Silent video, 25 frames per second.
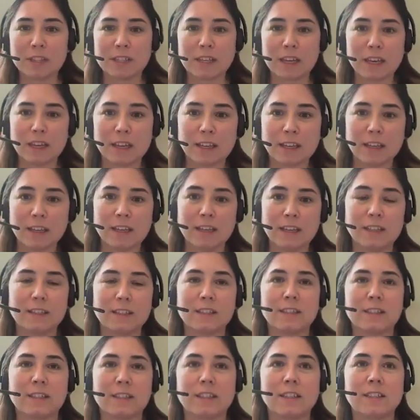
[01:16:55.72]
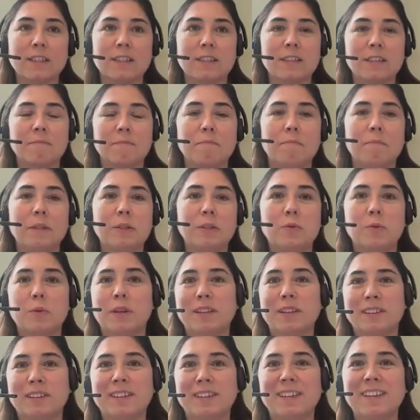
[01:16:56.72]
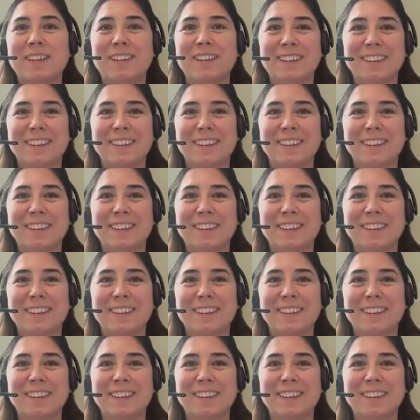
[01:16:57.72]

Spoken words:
would say it's in between.